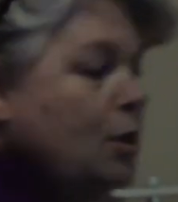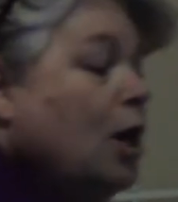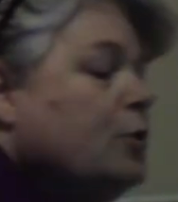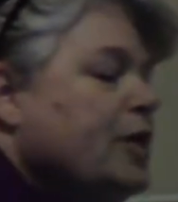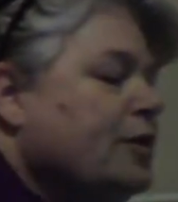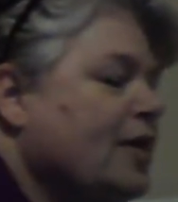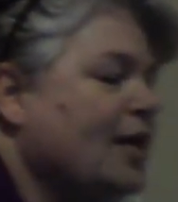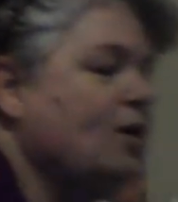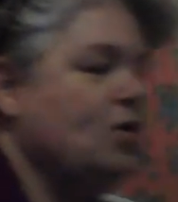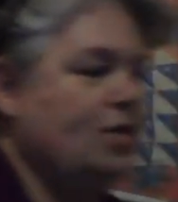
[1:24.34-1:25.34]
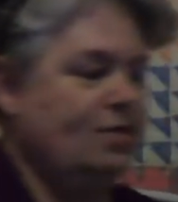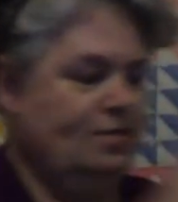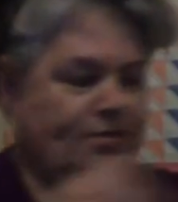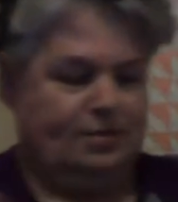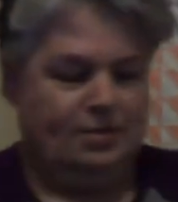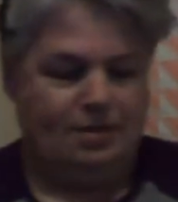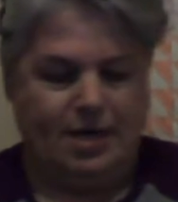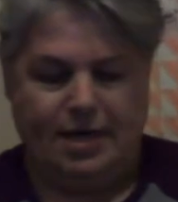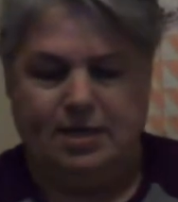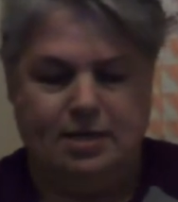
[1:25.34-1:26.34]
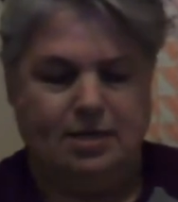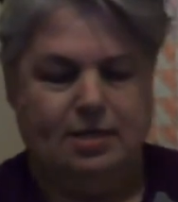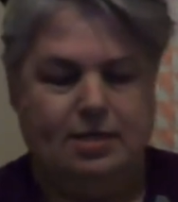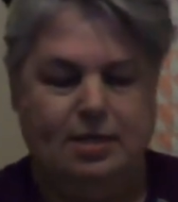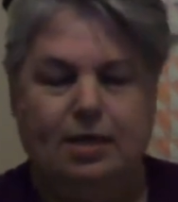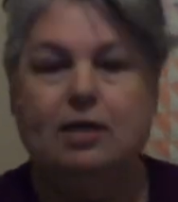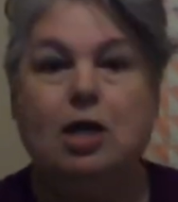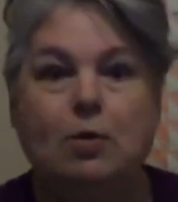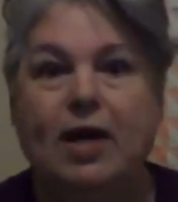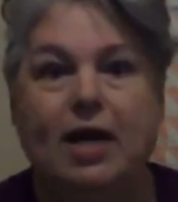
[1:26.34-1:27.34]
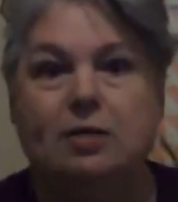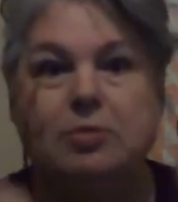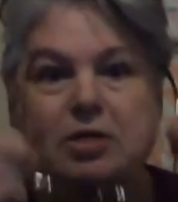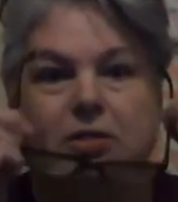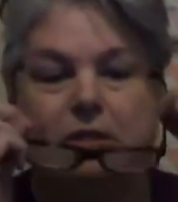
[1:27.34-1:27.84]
Oh, there they are. Okay. I know I had them here